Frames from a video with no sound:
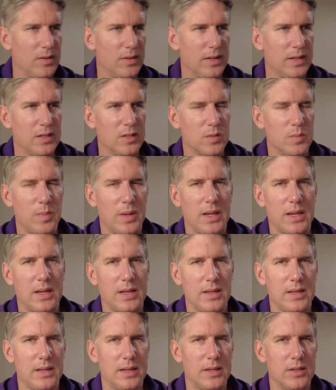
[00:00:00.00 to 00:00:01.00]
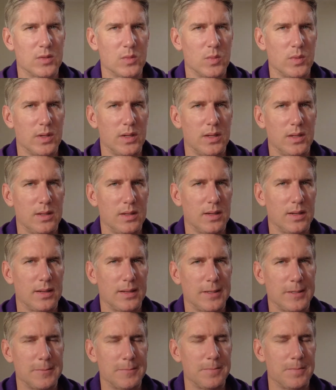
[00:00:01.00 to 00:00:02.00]
but not nearly as bad as
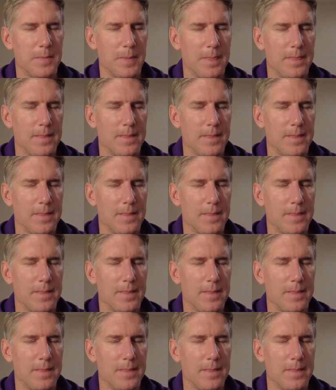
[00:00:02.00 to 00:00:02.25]
when